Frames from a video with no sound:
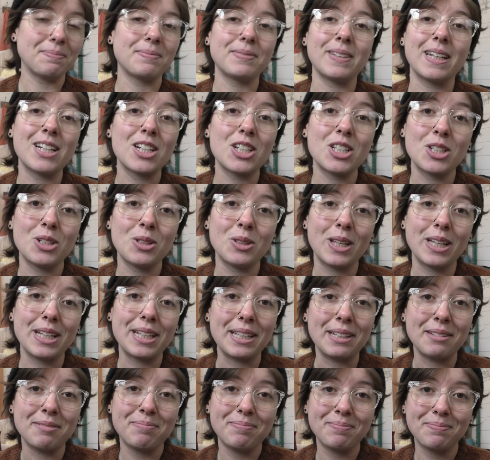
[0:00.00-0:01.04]
I just don't like
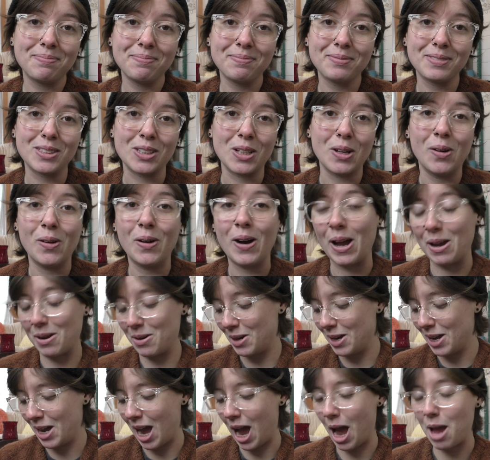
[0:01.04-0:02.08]
it. So
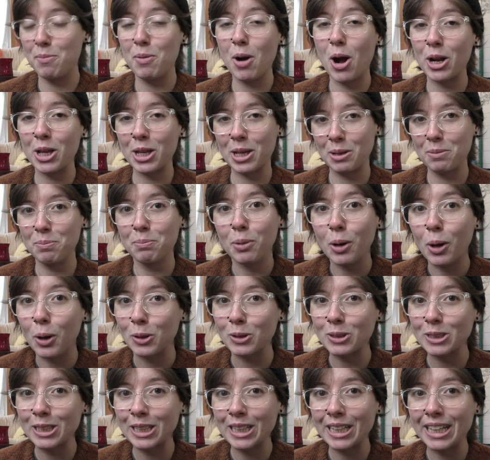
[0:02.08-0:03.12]
I bought it in
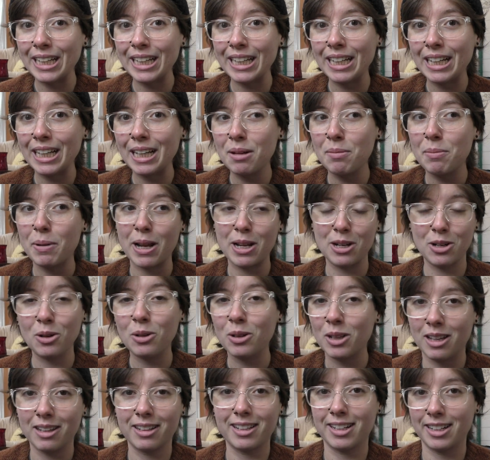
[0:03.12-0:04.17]
bulk, but I don't
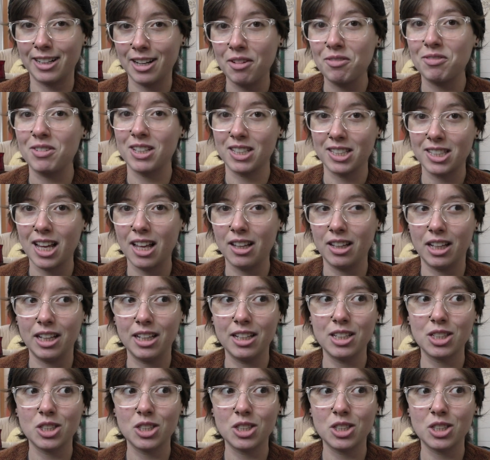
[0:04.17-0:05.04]
like it enough to sell it.